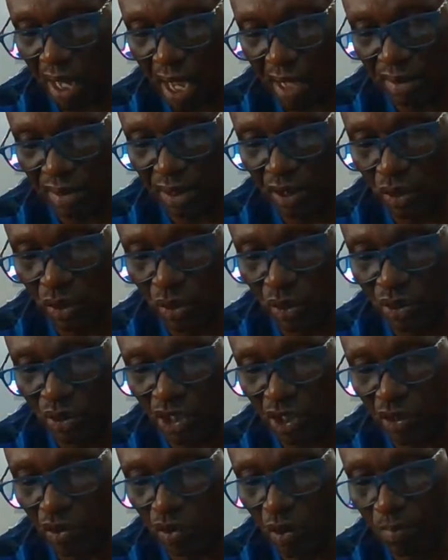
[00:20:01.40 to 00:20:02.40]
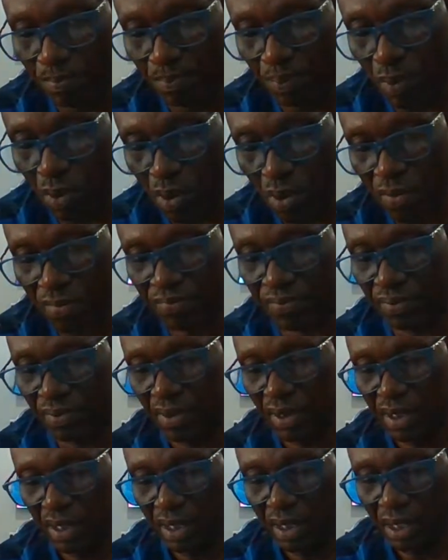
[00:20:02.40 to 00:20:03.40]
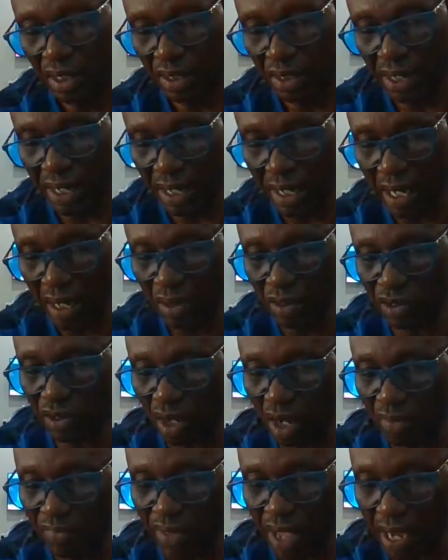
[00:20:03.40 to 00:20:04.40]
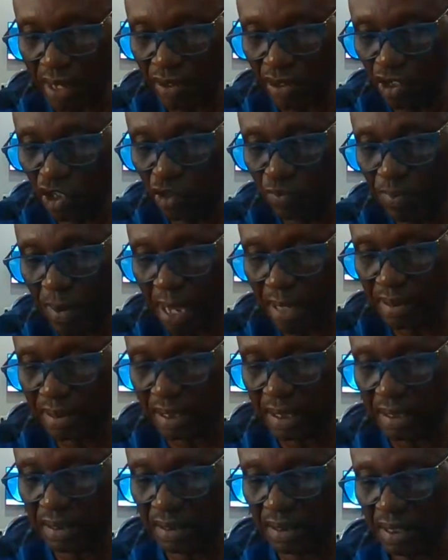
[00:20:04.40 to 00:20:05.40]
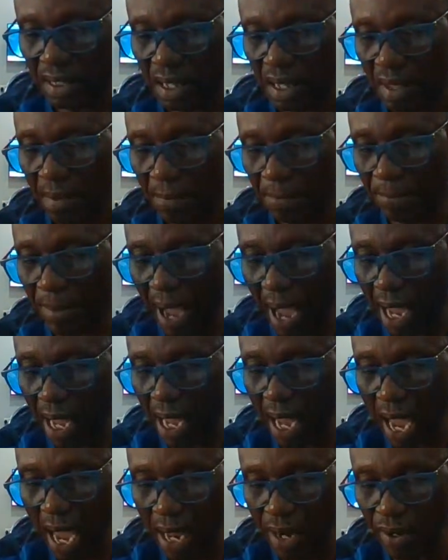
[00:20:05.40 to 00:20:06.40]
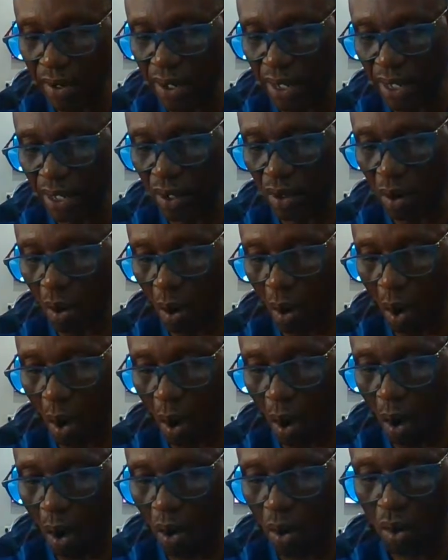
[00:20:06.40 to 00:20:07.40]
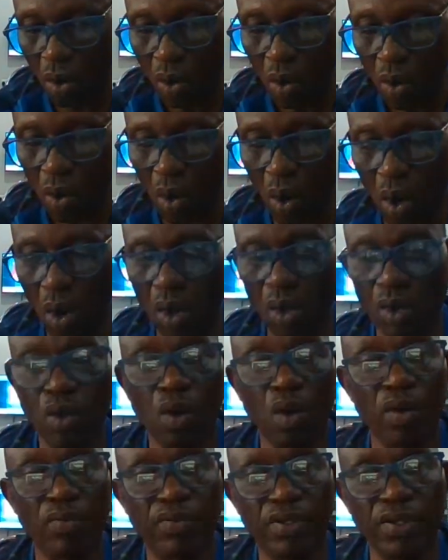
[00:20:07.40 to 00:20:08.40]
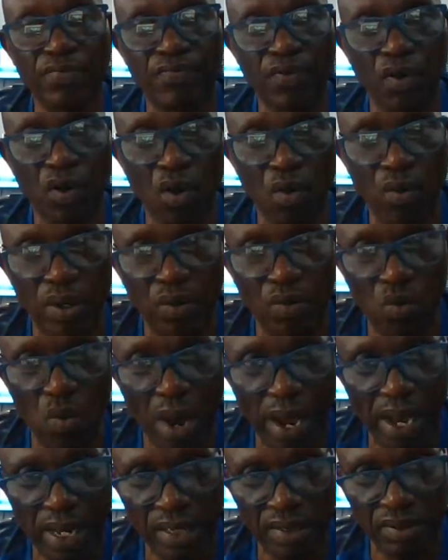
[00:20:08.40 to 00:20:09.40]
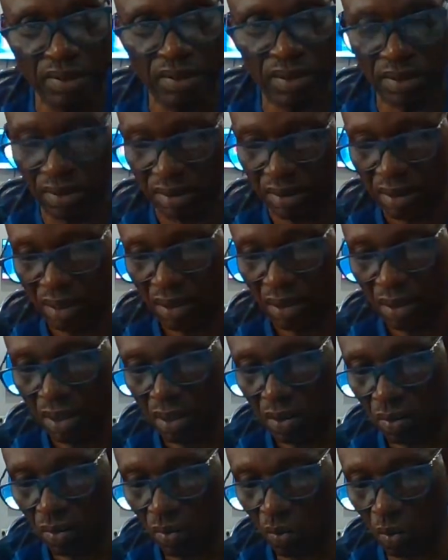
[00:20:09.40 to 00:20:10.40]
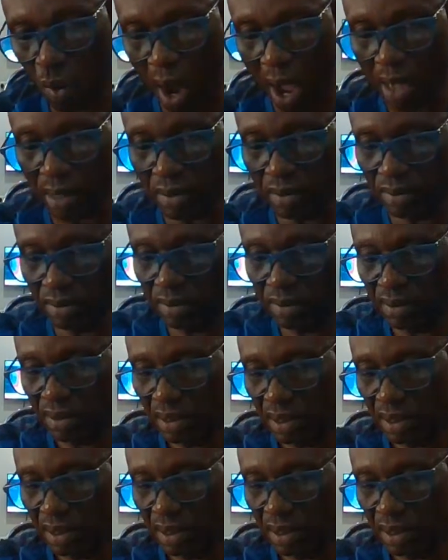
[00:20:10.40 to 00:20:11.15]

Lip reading: has the duty to prove the guilt of the accused person by any or all of the following ways. 1.